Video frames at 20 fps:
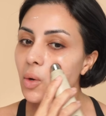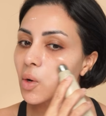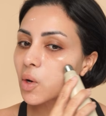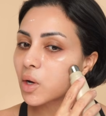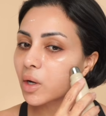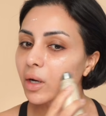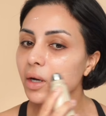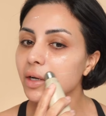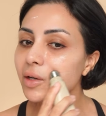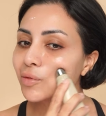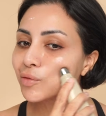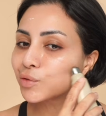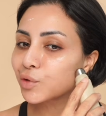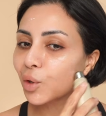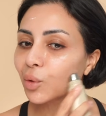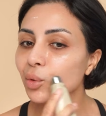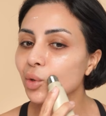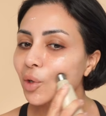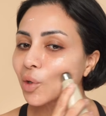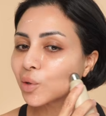I kind of
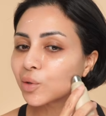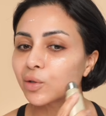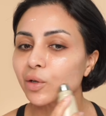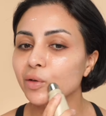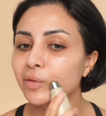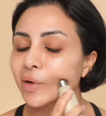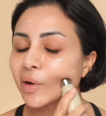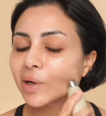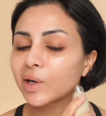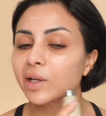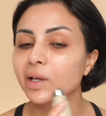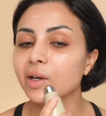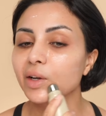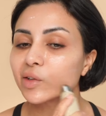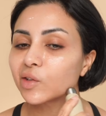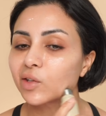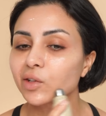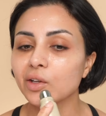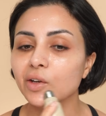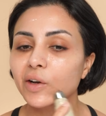don't go directly
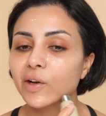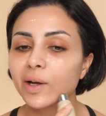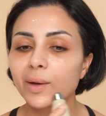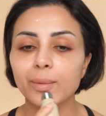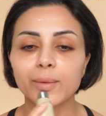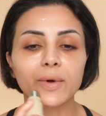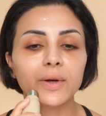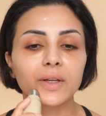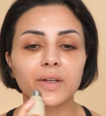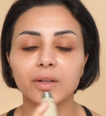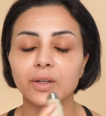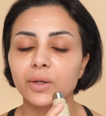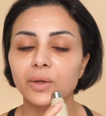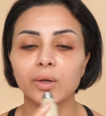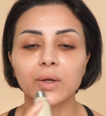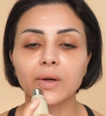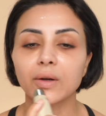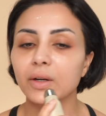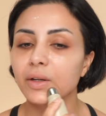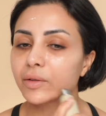under the eye, but I
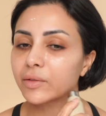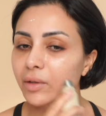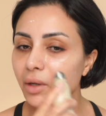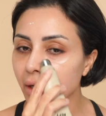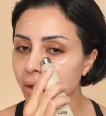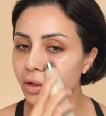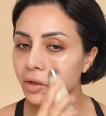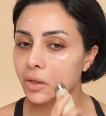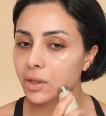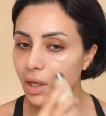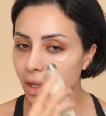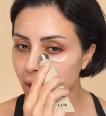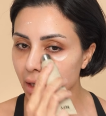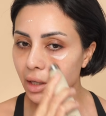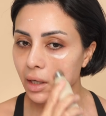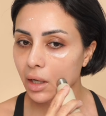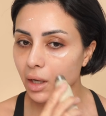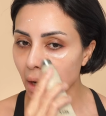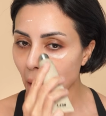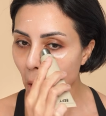do kind of like
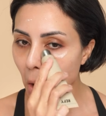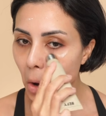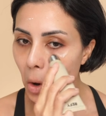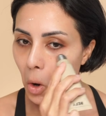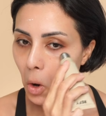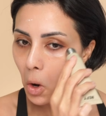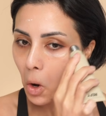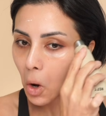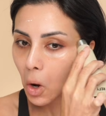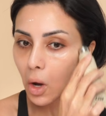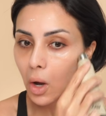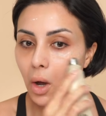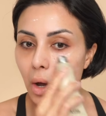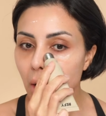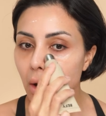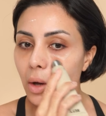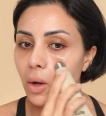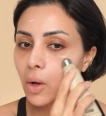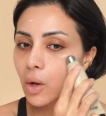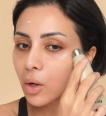take it
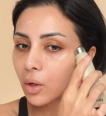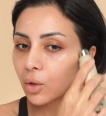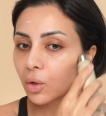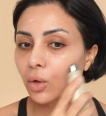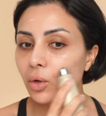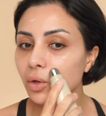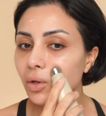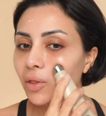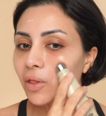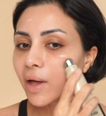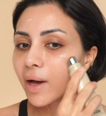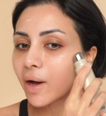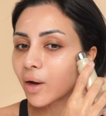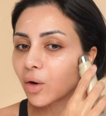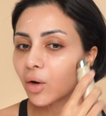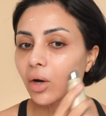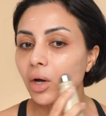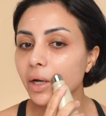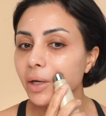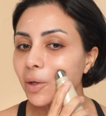along that
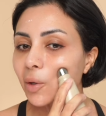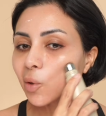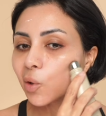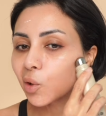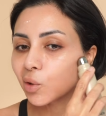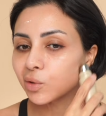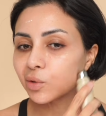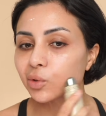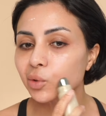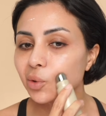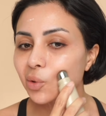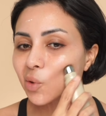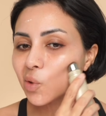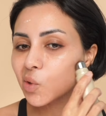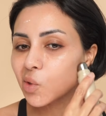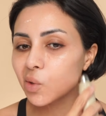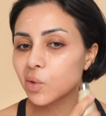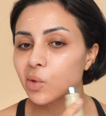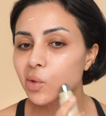eye contour.